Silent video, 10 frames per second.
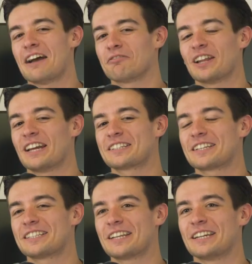have
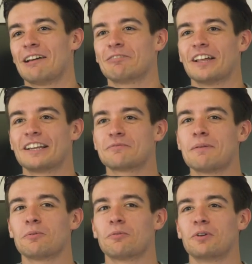legs. It didn't have legs.
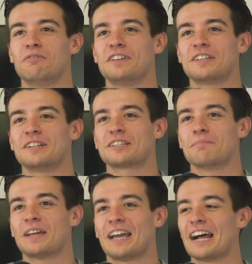Maybe we'll revisit it someday.